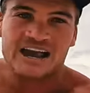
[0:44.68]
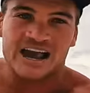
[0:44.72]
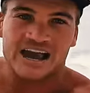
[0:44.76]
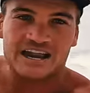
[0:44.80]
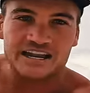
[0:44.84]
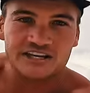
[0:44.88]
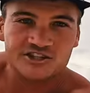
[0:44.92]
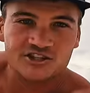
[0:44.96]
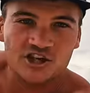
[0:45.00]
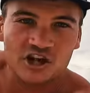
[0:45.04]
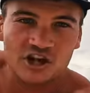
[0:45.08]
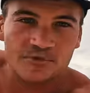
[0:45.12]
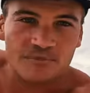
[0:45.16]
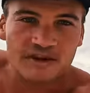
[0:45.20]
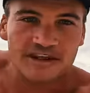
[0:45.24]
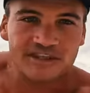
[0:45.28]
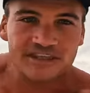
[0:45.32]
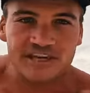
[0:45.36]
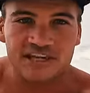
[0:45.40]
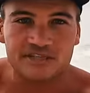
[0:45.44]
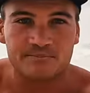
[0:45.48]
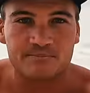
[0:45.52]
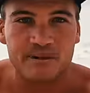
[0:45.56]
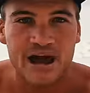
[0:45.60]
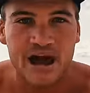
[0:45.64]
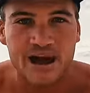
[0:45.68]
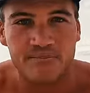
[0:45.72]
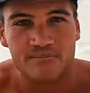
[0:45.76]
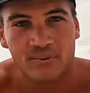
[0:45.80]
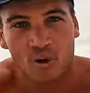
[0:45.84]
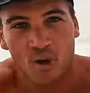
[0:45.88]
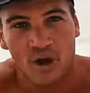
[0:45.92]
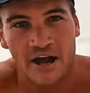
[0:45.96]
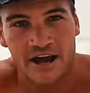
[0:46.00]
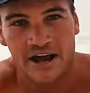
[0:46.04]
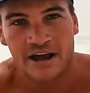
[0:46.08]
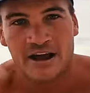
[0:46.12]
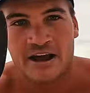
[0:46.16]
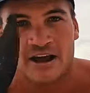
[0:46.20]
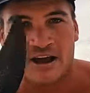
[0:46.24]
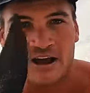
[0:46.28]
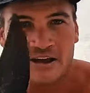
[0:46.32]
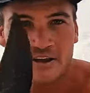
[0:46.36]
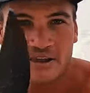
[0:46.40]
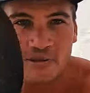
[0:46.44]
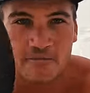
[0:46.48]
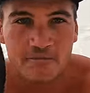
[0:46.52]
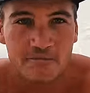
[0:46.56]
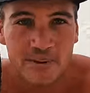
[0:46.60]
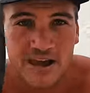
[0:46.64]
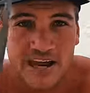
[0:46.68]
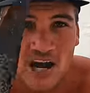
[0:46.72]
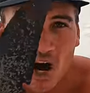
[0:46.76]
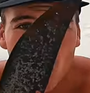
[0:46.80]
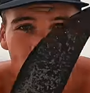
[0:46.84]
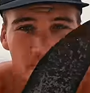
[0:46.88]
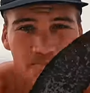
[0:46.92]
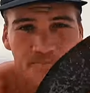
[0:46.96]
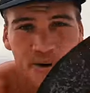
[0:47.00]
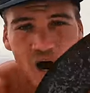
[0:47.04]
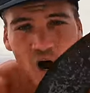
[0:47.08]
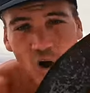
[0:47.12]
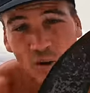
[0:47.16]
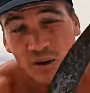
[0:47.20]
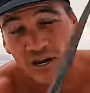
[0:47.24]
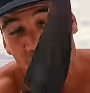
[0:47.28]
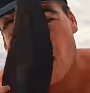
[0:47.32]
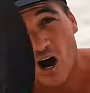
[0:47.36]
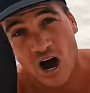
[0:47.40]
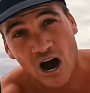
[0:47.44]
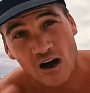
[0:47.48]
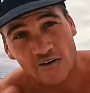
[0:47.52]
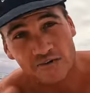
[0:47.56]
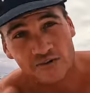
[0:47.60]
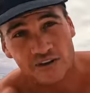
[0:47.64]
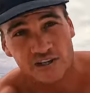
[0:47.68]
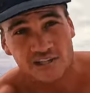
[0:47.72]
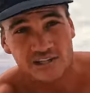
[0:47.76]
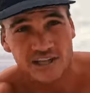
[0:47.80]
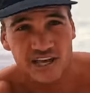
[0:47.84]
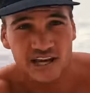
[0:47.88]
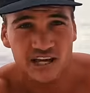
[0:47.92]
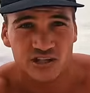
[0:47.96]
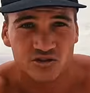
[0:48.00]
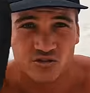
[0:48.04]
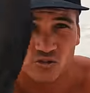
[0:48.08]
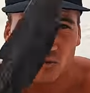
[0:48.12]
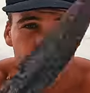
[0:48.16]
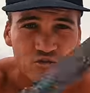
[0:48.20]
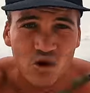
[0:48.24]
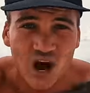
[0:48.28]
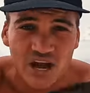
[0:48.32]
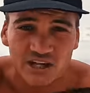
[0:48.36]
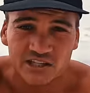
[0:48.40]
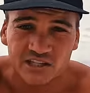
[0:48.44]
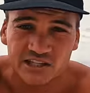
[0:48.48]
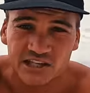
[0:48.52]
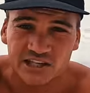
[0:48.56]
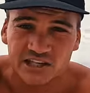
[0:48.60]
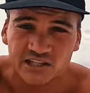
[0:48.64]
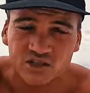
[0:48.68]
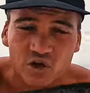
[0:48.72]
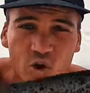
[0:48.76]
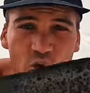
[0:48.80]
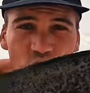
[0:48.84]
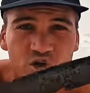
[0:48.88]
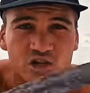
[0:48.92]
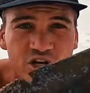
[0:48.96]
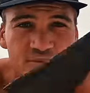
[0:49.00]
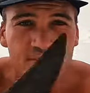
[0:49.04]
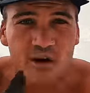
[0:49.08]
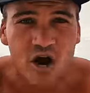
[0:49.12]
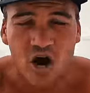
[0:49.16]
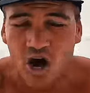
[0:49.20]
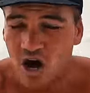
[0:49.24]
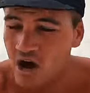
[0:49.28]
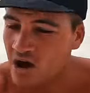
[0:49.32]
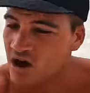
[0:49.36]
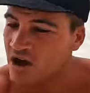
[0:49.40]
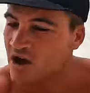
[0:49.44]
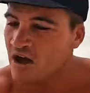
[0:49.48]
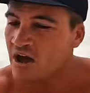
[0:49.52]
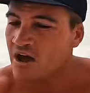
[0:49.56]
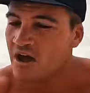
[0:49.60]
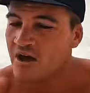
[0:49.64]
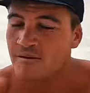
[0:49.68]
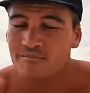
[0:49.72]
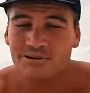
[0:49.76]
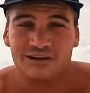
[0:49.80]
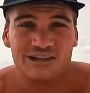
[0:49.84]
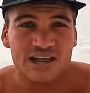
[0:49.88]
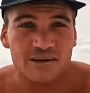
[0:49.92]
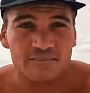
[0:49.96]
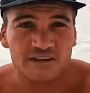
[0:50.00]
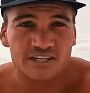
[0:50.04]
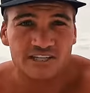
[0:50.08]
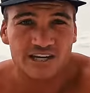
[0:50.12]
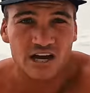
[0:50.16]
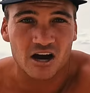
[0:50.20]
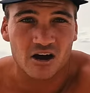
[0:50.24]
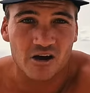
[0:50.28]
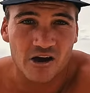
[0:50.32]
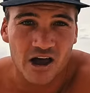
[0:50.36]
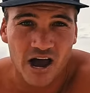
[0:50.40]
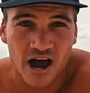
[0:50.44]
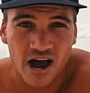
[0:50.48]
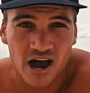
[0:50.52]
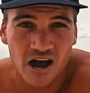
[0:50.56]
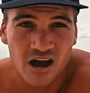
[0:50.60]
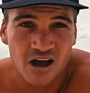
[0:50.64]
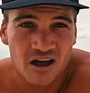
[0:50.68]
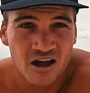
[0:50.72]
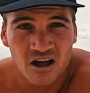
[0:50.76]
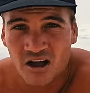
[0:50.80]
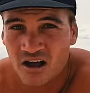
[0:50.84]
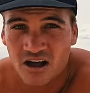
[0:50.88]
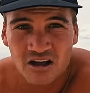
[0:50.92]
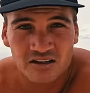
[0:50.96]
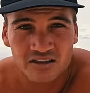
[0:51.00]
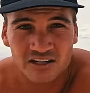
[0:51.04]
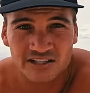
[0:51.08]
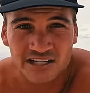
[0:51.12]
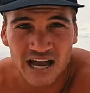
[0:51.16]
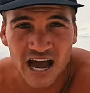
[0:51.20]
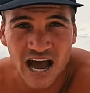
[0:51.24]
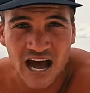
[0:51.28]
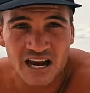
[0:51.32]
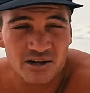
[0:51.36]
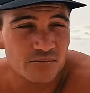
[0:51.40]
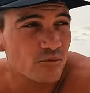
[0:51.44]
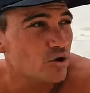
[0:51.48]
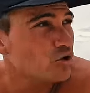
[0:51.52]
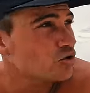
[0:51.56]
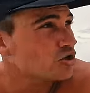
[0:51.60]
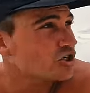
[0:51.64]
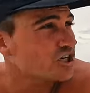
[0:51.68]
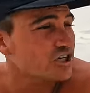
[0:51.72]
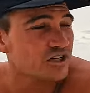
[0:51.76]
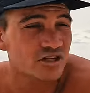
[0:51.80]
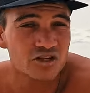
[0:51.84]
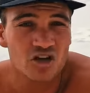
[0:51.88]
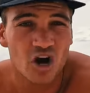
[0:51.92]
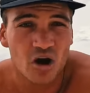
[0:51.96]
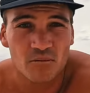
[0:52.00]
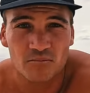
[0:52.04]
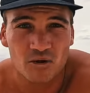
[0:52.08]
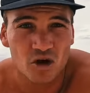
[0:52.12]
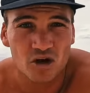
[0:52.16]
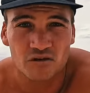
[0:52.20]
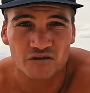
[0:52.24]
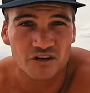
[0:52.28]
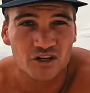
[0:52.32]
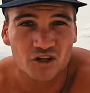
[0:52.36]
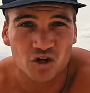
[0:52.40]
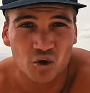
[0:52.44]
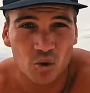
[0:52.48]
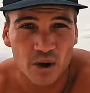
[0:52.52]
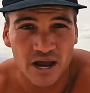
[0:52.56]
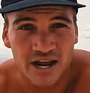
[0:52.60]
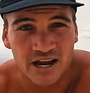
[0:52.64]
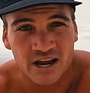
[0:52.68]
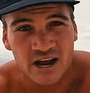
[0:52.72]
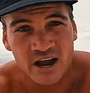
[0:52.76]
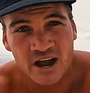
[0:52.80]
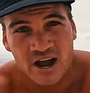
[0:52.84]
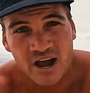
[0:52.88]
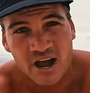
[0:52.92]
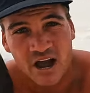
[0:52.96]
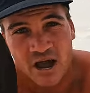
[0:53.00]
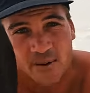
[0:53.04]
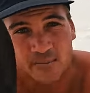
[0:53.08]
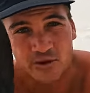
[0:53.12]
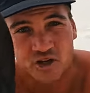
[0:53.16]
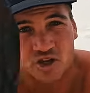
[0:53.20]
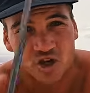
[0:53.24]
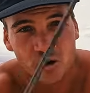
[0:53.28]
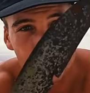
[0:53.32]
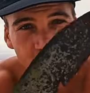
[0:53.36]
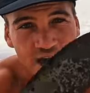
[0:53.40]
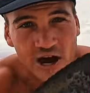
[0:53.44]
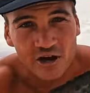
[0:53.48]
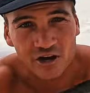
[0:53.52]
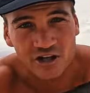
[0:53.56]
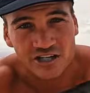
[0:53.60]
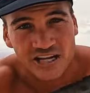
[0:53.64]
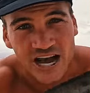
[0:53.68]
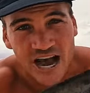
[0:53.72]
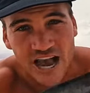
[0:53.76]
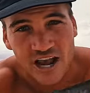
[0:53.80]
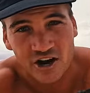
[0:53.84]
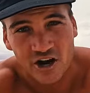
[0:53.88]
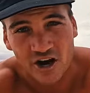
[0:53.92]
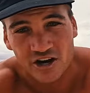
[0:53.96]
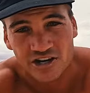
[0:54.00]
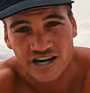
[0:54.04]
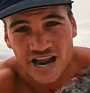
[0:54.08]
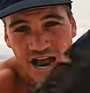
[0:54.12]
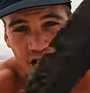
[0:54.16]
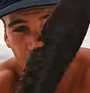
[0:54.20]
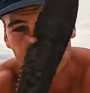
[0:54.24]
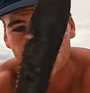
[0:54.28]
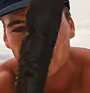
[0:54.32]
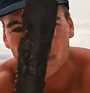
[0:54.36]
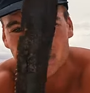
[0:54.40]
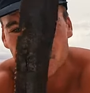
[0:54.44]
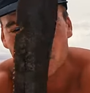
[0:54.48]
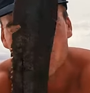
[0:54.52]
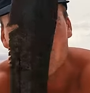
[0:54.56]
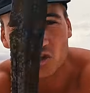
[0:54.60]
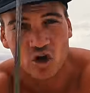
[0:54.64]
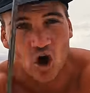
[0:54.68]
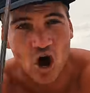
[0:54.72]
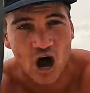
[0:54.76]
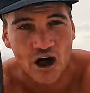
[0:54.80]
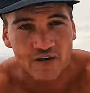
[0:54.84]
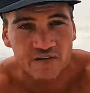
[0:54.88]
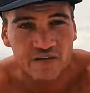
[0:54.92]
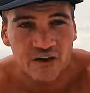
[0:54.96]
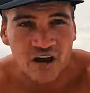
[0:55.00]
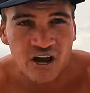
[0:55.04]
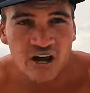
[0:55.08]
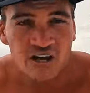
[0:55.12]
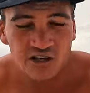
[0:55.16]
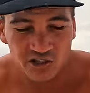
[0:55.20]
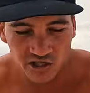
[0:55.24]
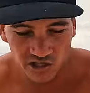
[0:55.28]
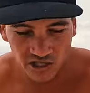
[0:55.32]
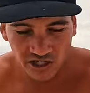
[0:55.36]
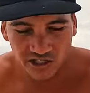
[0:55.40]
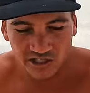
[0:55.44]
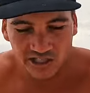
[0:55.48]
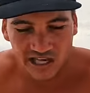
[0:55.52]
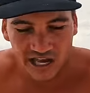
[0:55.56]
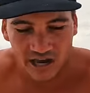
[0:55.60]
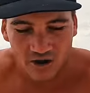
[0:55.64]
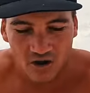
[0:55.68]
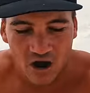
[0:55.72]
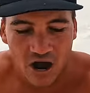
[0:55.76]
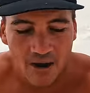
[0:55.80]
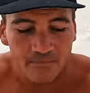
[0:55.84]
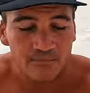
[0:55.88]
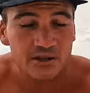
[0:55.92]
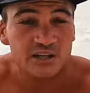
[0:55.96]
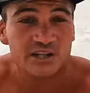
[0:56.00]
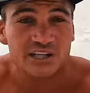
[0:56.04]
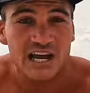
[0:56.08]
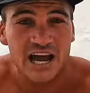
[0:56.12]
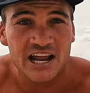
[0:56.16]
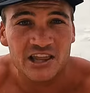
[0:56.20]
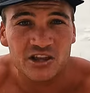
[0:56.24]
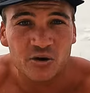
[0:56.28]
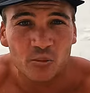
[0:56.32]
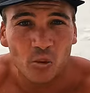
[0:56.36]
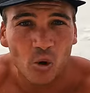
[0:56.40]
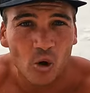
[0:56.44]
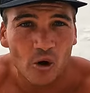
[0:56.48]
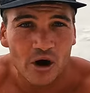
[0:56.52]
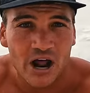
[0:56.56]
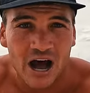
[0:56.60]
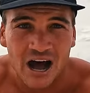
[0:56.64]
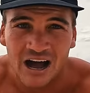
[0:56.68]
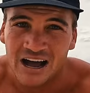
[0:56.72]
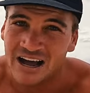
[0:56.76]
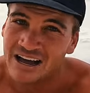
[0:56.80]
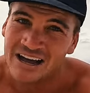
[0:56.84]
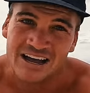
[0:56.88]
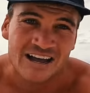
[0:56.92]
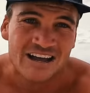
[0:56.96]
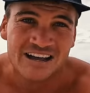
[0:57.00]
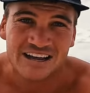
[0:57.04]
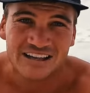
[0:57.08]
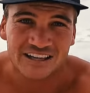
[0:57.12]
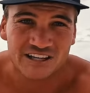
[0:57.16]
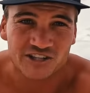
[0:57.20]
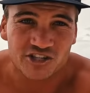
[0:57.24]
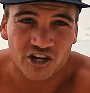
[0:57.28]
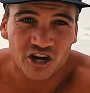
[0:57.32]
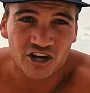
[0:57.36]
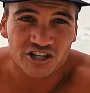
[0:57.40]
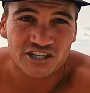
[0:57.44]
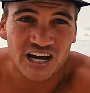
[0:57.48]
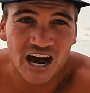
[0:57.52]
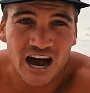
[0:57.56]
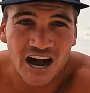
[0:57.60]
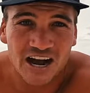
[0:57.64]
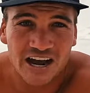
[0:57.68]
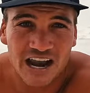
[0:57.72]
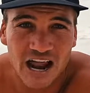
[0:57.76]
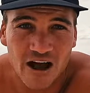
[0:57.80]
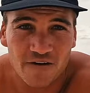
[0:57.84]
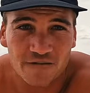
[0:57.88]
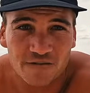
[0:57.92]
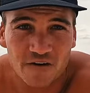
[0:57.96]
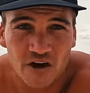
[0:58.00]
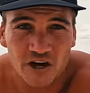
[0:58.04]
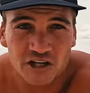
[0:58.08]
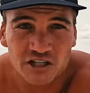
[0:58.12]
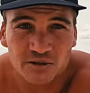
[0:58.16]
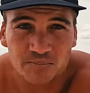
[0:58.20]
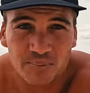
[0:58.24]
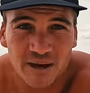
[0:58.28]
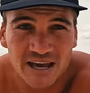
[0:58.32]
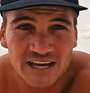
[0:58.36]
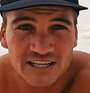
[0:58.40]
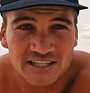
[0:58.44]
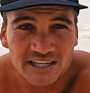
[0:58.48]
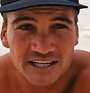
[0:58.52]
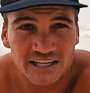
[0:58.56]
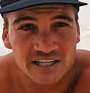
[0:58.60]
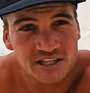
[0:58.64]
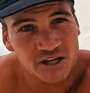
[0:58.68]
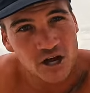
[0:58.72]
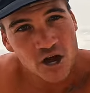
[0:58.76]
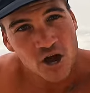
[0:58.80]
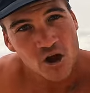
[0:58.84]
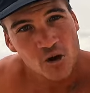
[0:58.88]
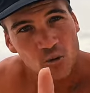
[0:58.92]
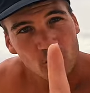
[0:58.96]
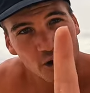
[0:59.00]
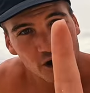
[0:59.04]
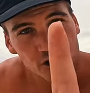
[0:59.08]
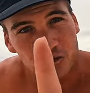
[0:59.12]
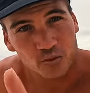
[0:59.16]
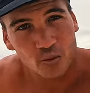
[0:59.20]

and it's gonna be this bad boy, the big old Bowie knife. This thing is rusty as all tomorrow, but let me tell you, this animal, she's not moving quick, and we should be able to take her down with this knife. So let's gear up, let's get in the water. Let's go target our first species, worth